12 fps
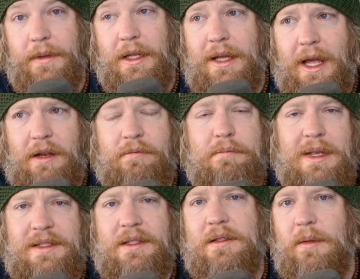It kind of
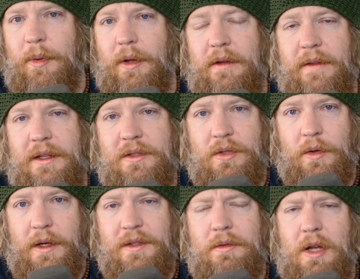misses the point of that
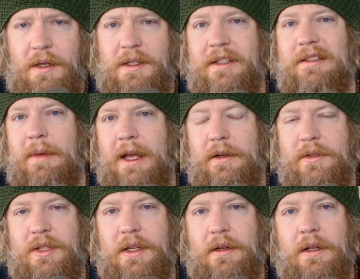story. So context
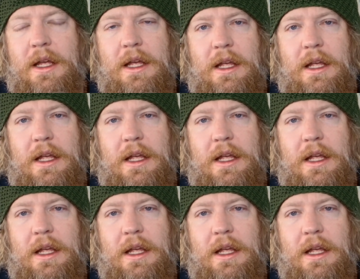matters here.